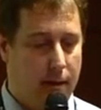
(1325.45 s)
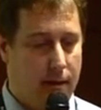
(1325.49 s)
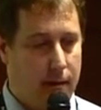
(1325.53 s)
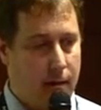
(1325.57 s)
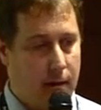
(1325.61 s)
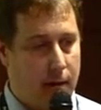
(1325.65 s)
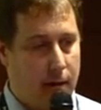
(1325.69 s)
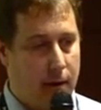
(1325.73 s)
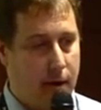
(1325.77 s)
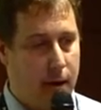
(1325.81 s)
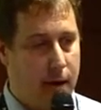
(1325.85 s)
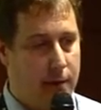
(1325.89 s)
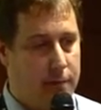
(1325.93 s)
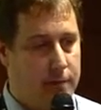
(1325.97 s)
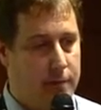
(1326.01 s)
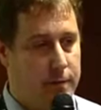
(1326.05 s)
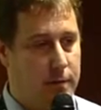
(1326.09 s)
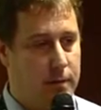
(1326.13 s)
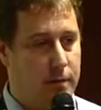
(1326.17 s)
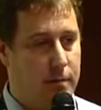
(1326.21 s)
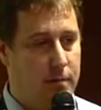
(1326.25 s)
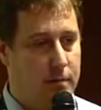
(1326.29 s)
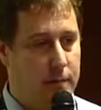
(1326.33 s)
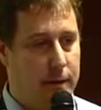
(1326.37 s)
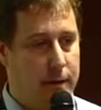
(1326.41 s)

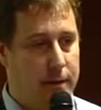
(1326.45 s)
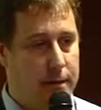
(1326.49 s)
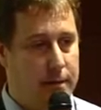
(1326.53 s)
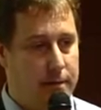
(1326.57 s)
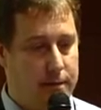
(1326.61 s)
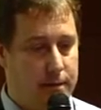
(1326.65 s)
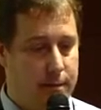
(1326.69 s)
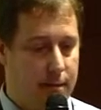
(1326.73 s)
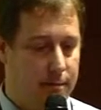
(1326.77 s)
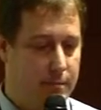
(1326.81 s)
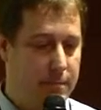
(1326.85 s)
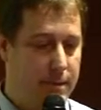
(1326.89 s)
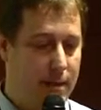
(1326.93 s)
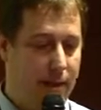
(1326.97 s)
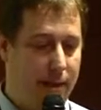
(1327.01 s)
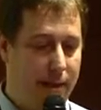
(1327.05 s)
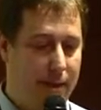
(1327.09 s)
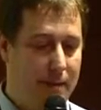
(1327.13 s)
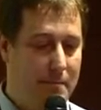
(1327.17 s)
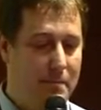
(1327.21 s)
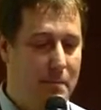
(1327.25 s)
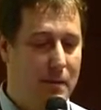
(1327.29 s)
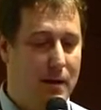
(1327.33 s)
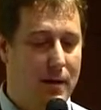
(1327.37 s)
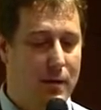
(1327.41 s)
after me
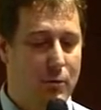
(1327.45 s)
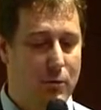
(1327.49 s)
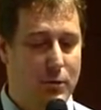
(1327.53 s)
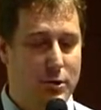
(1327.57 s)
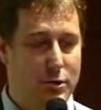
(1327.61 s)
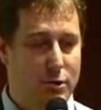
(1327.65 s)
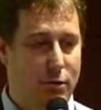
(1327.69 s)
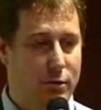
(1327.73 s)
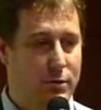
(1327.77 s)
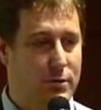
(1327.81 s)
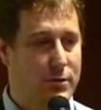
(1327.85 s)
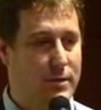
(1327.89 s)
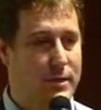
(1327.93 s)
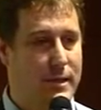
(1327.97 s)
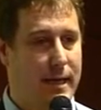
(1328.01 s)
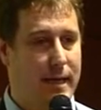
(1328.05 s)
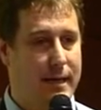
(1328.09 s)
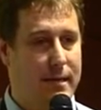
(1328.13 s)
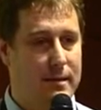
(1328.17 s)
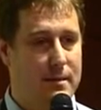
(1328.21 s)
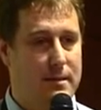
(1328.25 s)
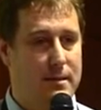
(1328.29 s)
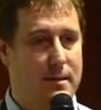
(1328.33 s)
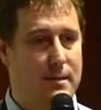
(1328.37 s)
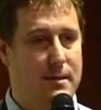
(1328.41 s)
sometime, which also
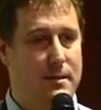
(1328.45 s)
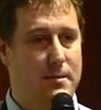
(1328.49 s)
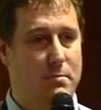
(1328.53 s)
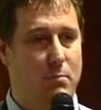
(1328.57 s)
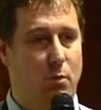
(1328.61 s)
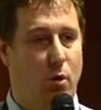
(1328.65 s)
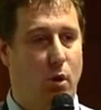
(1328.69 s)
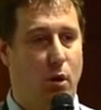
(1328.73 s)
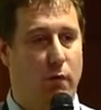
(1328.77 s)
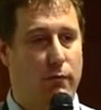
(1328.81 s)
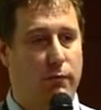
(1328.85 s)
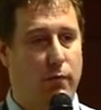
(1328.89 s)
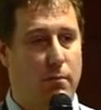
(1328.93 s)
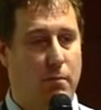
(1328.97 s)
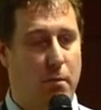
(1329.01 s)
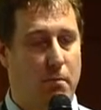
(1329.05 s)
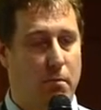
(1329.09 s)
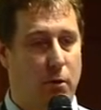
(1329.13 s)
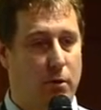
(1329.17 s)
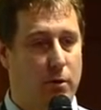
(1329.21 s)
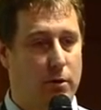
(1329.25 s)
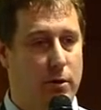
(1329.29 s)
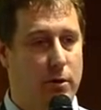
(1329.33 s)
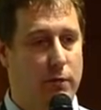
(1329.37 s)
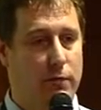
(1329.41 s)
tackles this more from a
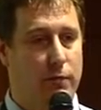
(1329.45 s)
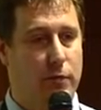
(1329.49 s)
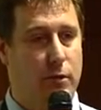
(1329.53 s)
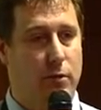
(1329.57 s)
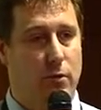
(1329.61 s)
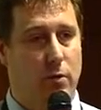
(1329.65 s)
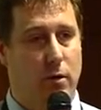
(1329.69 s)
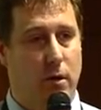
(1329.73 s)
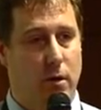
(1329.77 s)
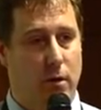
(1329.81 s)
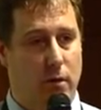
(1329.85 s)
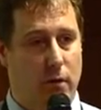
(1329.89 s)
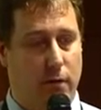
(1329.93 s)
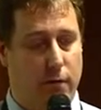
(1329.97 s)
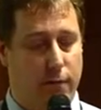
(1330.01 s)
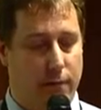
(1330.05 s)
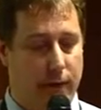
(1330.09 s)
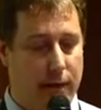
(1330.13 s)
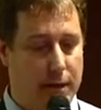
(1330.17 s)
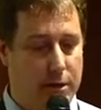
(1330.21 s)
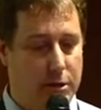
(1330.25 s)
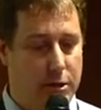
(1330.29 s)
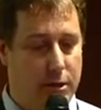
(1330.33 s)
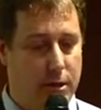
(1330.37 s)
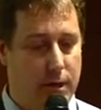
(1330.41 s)
point of view on a
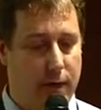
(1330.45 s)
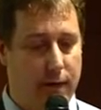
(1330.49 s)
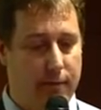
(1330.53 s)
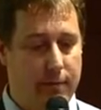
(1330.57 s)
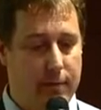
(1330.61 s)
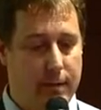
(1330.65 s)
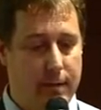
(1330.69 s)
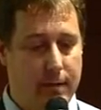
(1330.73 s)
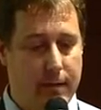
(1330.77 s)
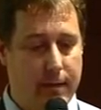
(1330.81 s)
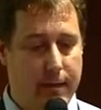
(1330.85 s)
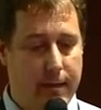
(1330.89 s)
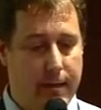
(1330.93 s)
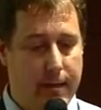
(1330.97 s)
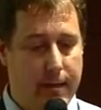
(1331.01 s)
function level.